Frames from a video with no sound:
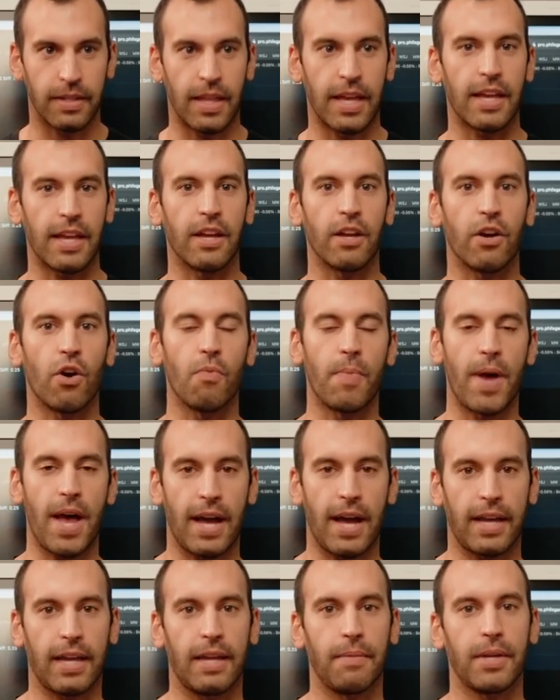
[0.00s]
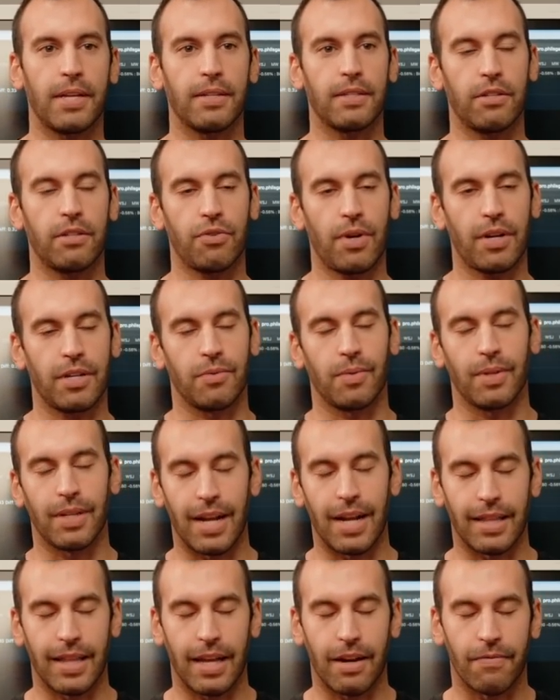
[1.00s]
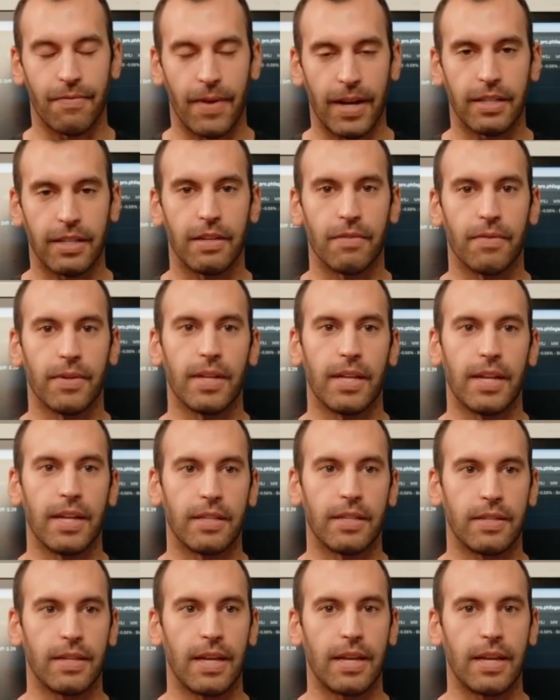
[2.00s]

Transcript: They can go back, because the drug is really not that effective, and